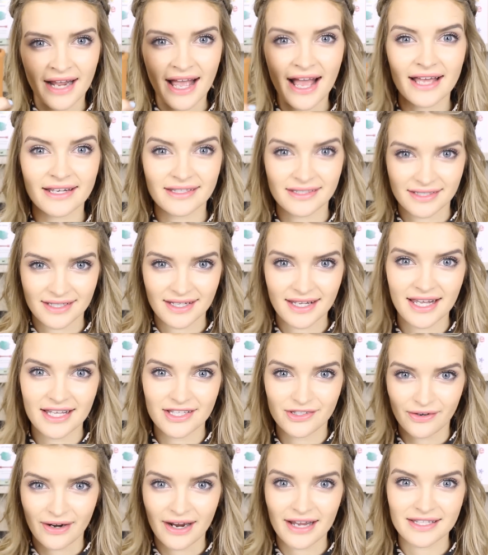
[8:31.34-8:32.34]
And
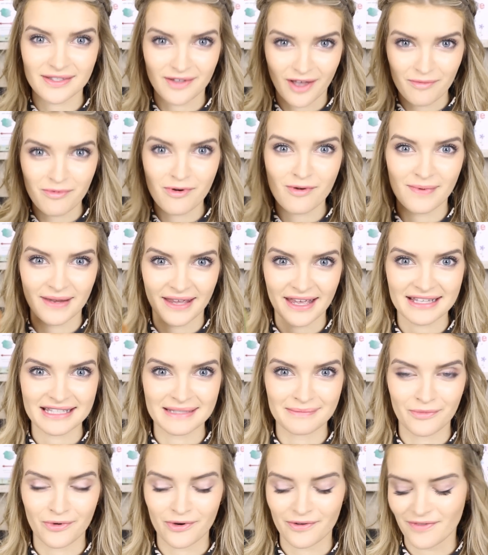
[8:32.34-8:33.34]
he's great, so I'll probably get
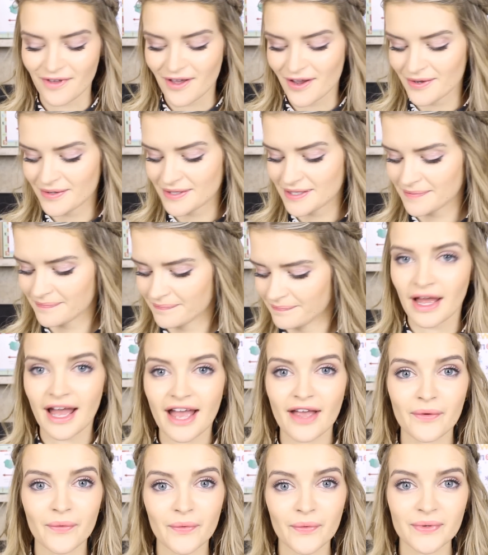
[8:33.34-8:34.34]
some more of those.
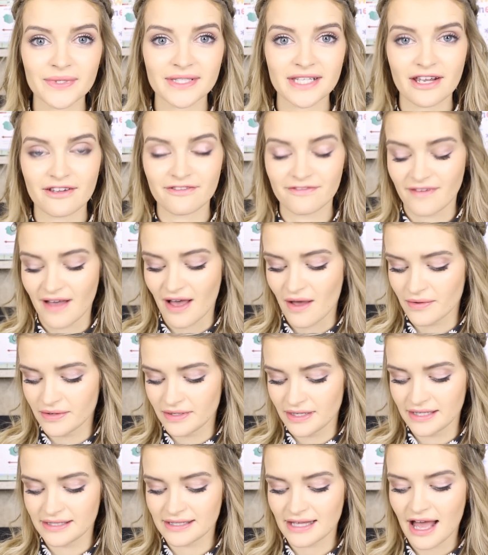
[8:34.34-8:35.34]
I also
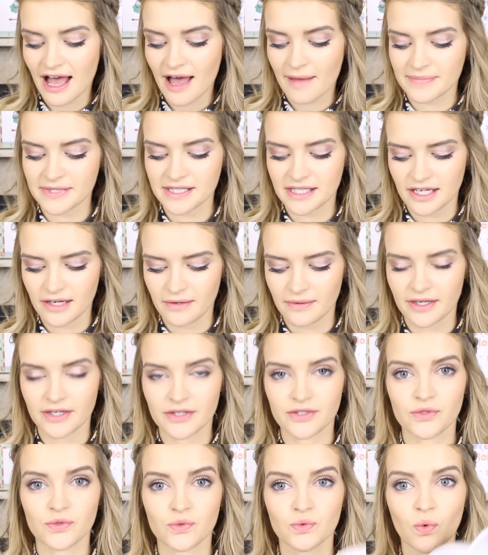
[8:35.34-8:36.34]
found these
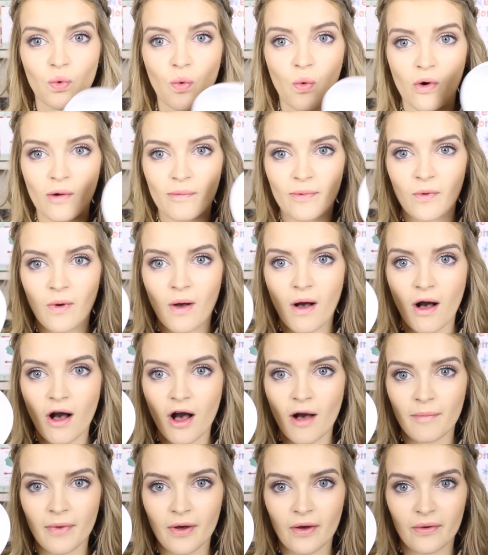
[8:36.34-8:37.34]
absolutely adorable
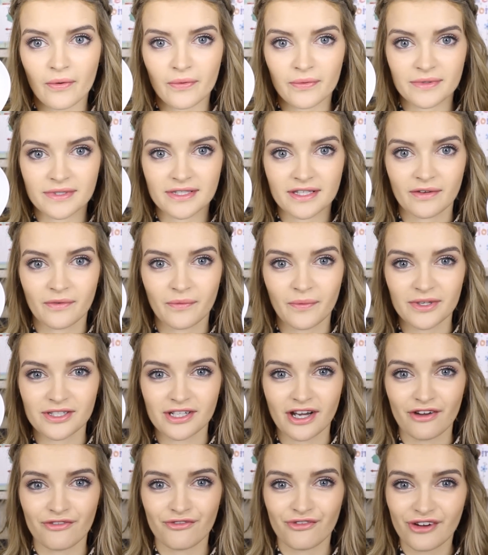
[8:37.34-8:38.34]
heart bowls,
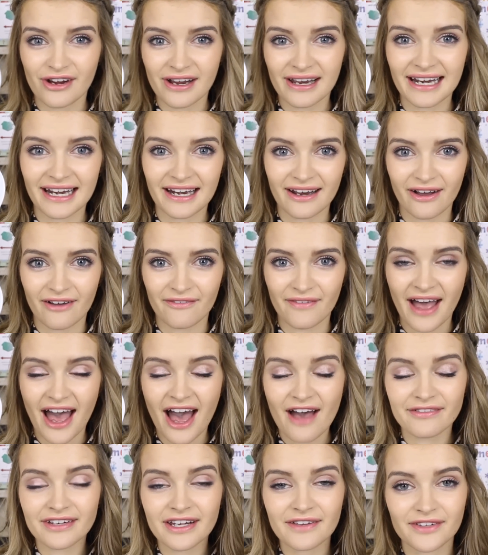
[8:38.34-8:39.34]
which I really love. I
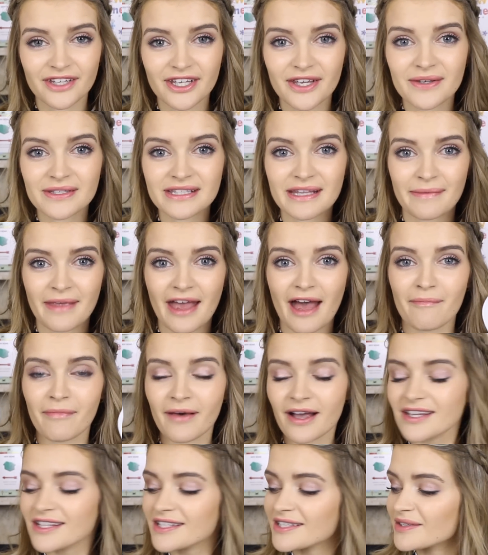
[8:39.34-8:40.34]
haven't even used them yet,
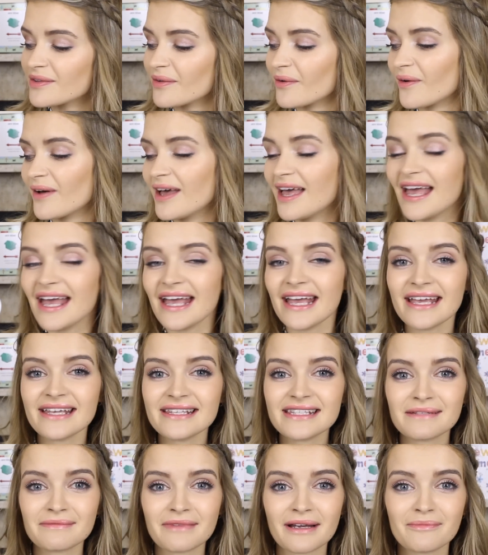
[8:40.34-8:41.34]
but I just thought
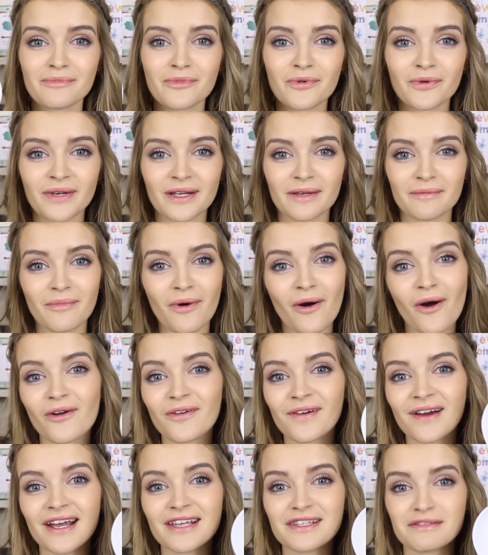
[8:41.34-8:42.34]
eating my morning
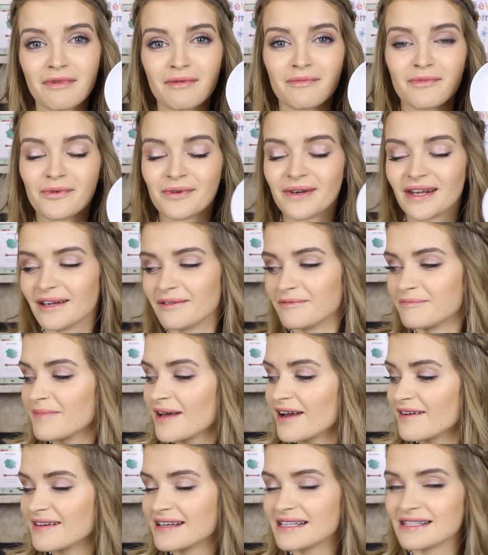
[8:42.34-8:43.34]
porridge, my morning
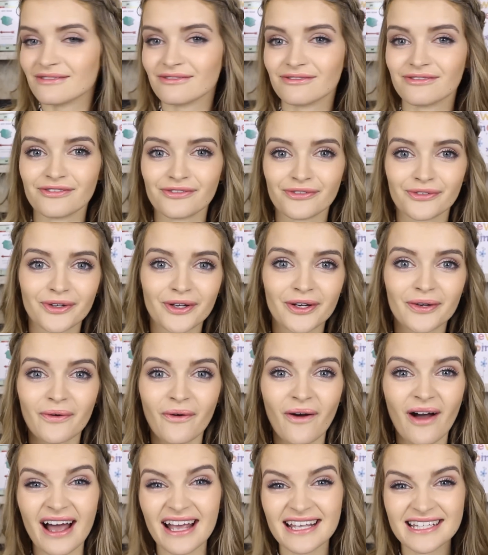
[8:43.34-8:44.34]
berries and fruit or
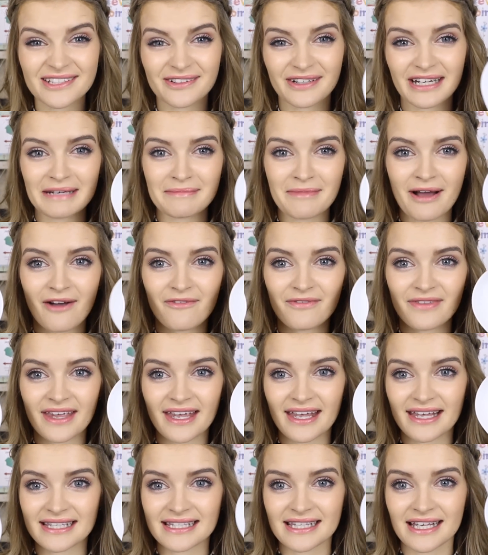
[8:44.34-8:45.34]
ice cream out of
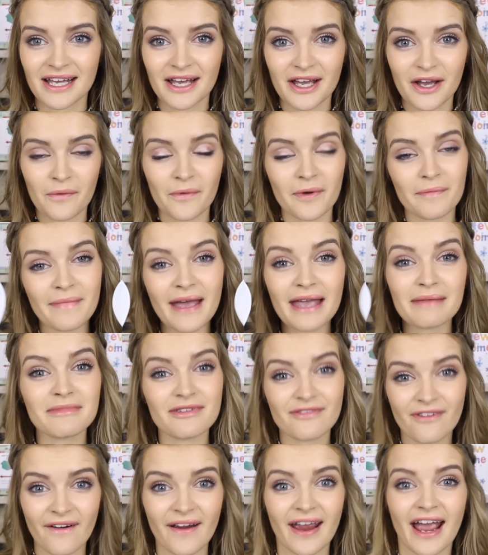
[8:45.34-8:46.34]
these would make
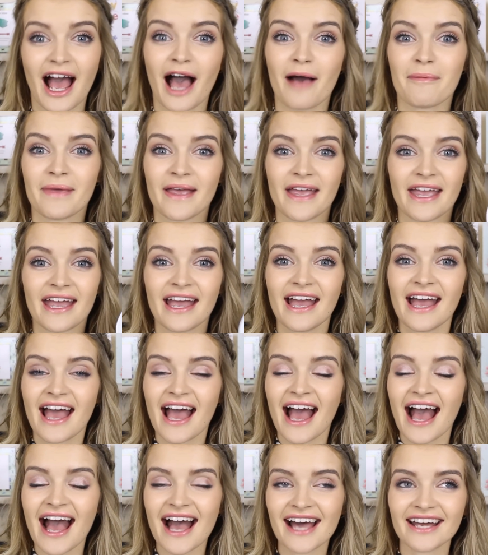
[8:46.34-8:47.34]
me very happy.
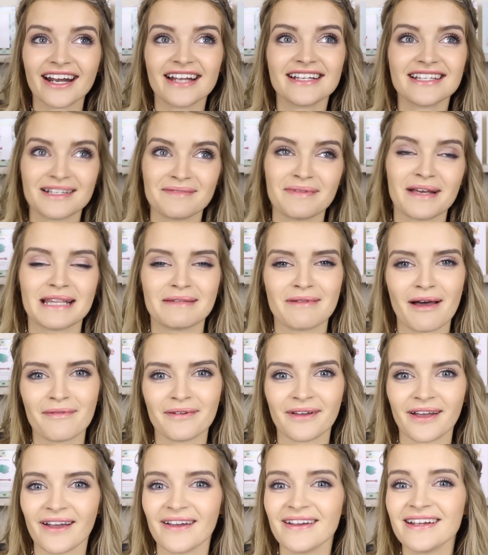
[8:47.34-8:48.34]
And I did pick them up
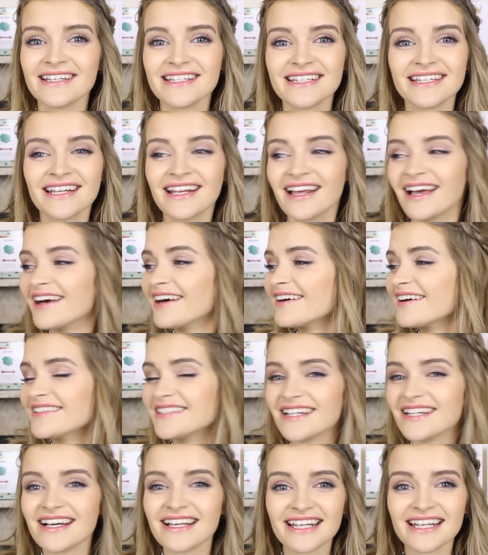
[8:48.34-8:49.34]
and go, oh
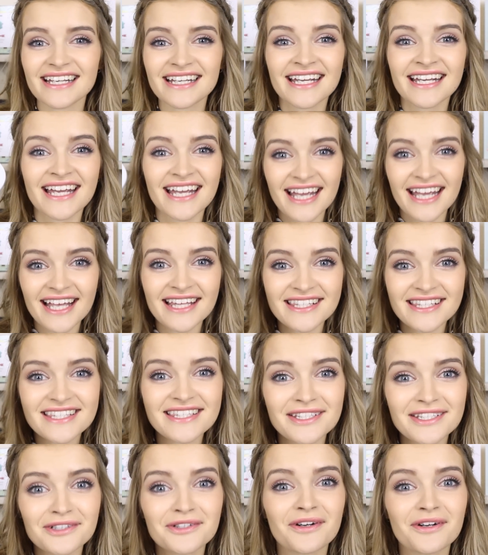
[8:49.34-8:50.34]
darling,
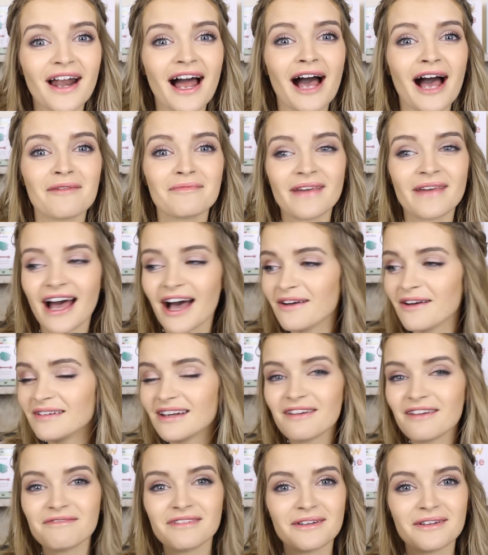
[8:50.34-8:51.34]
Instagram, how
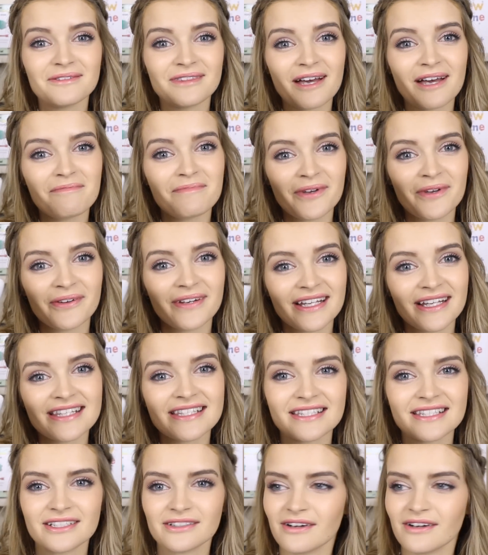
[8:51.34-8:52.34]
lovely would that be on
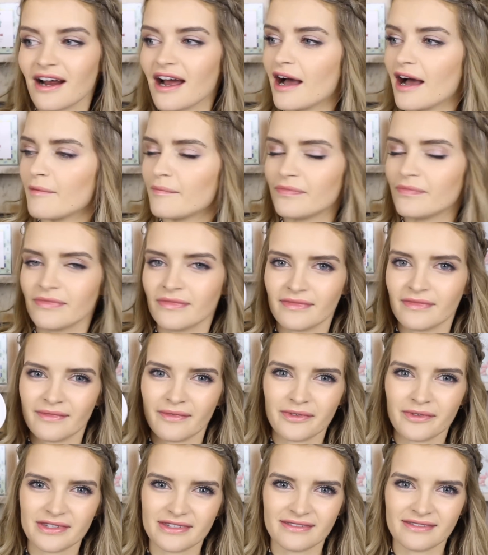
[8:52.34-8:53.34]
Instagram?
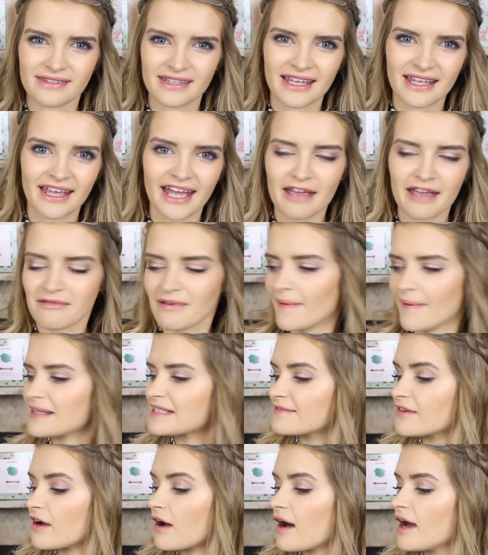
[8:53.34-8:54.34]
And he gave me a
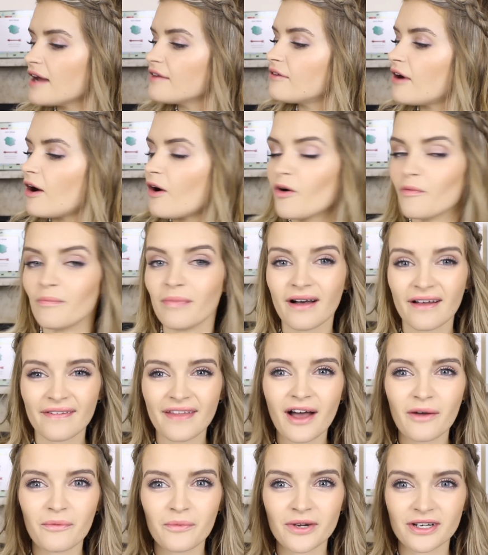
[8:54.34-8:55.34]
massive eye roll, but
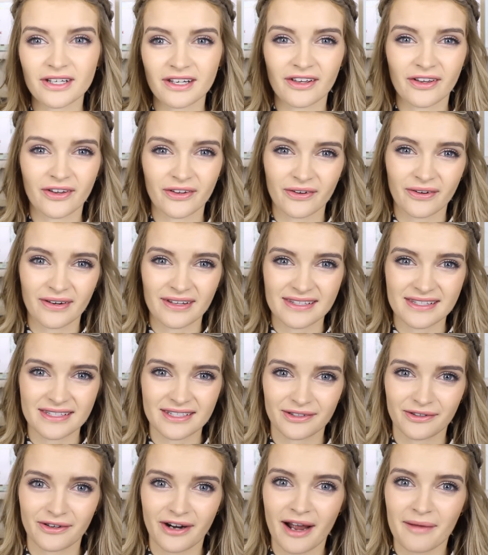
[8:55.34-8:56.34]
that would look good on
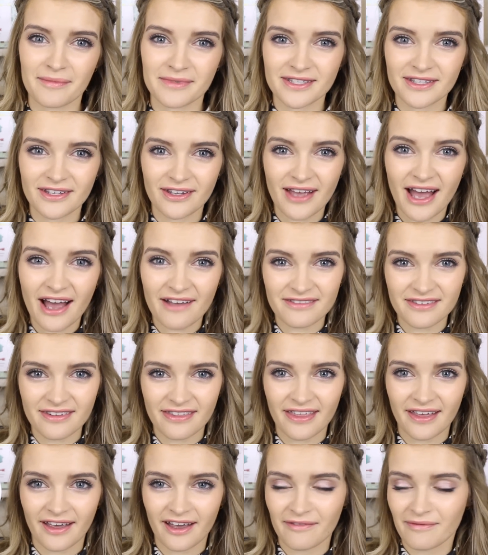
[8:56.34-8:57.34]
Instagram, so you have to
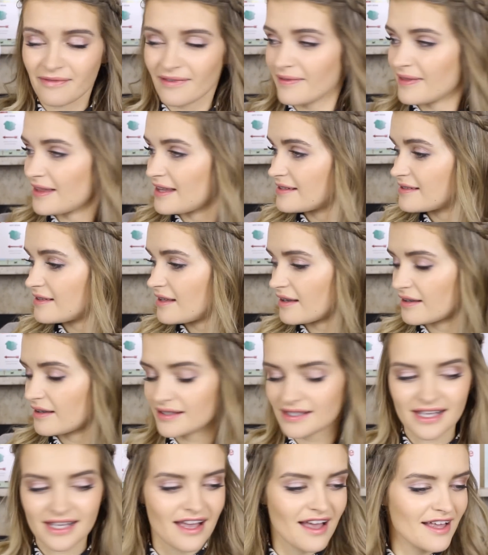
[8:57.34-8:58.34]
think about these
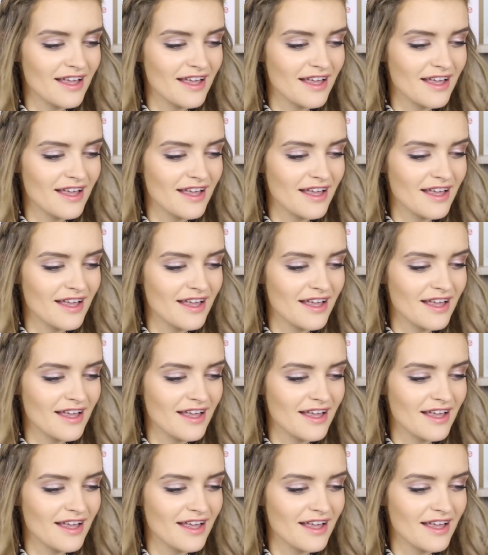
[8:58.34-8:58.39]
things.